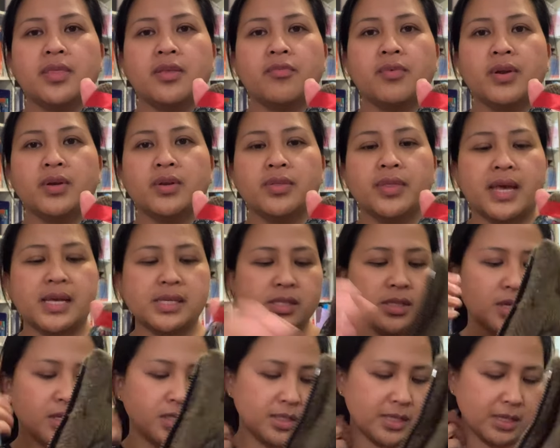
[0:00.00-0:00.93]
the red on that
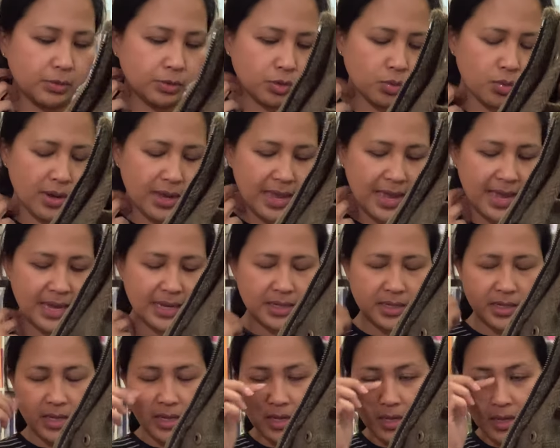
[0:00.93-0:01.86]
side so that was quite
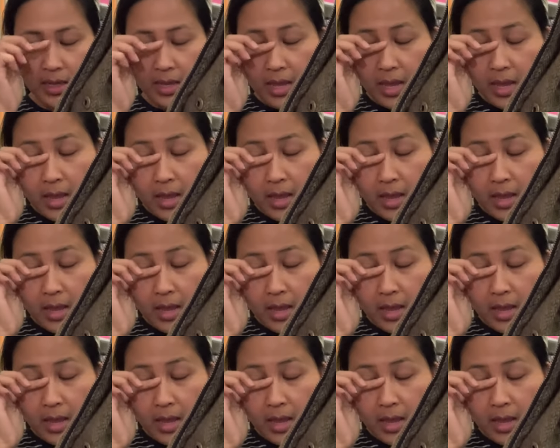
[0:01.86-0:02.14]
handy